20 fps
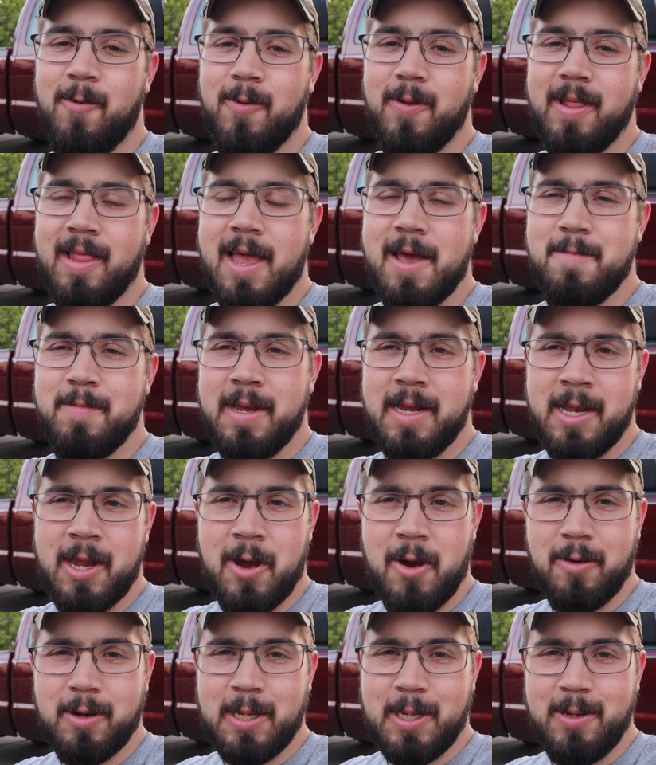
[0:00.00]
Let me
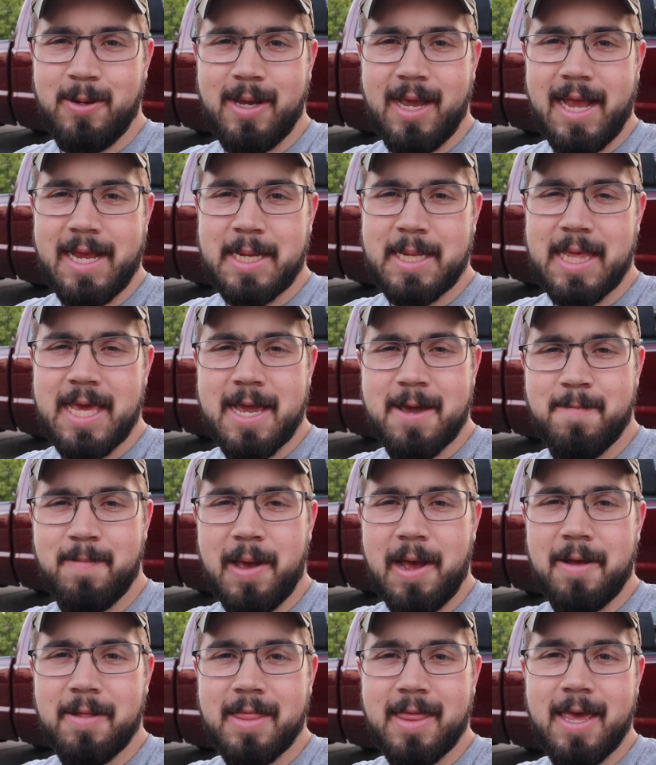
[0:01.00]
know what you guys think
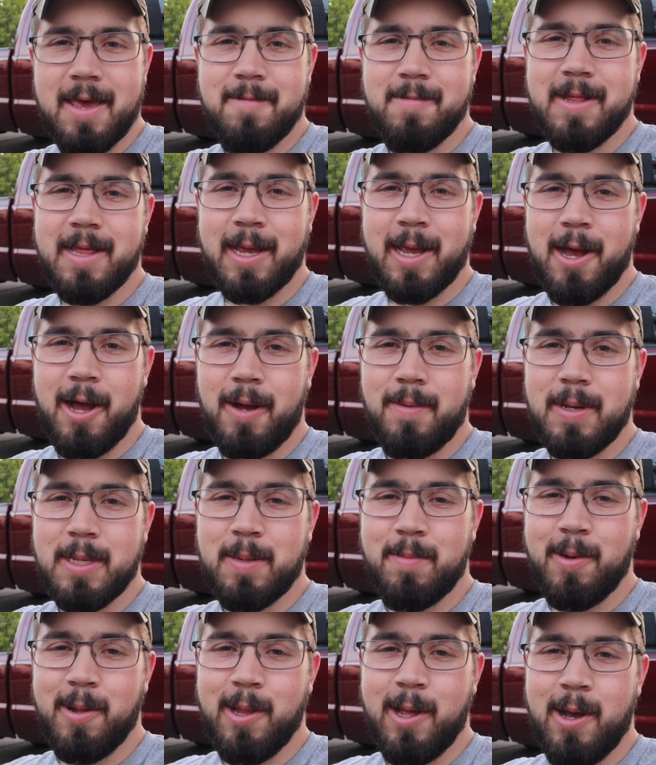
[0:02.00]
about them in the
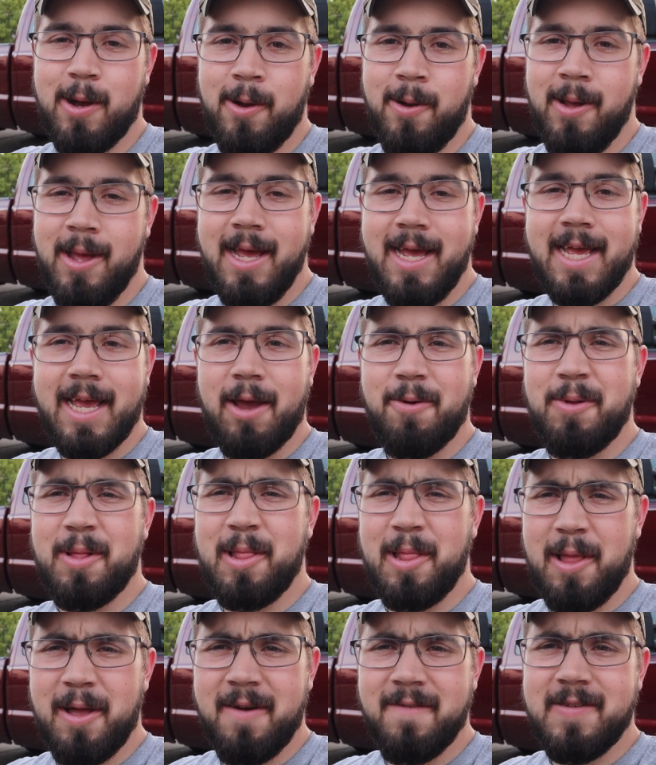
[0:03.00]
comments below. I would
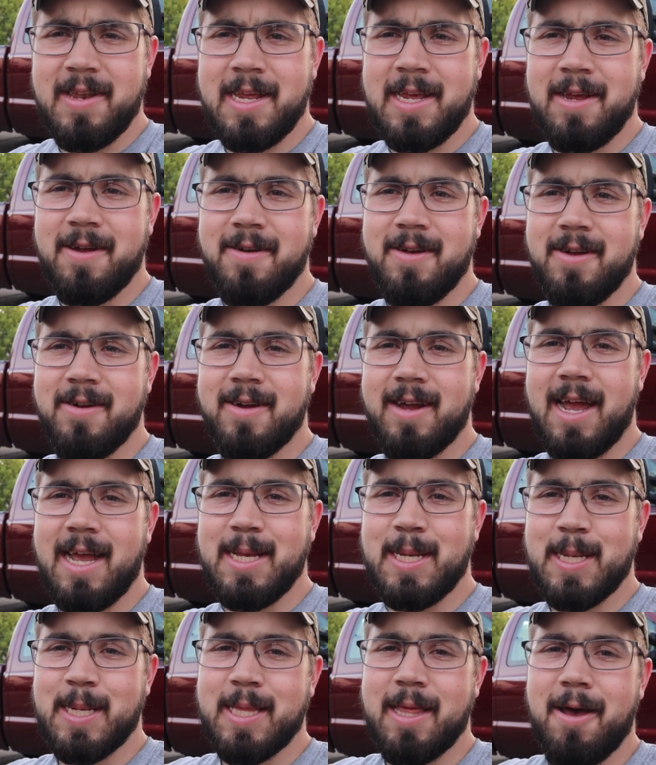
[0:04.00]
love to hear your
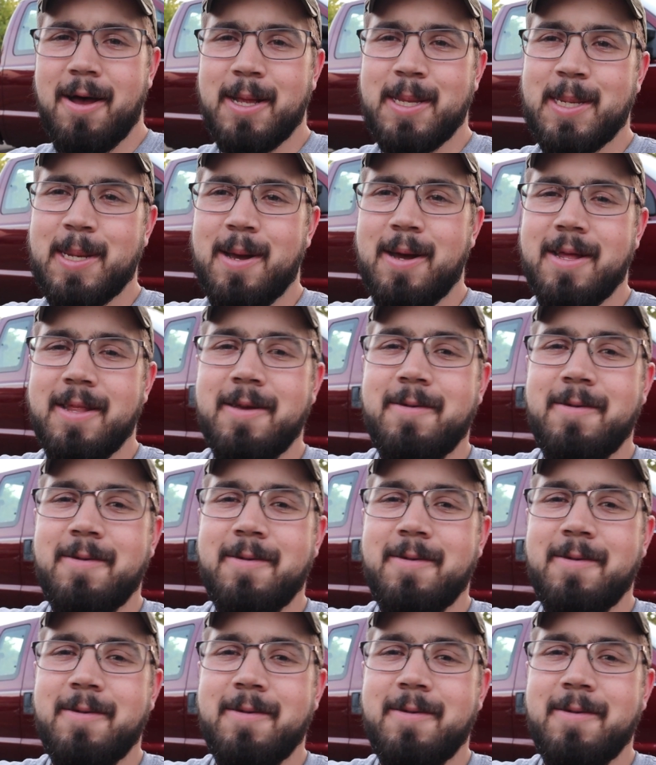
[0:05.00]
guys' thoughts on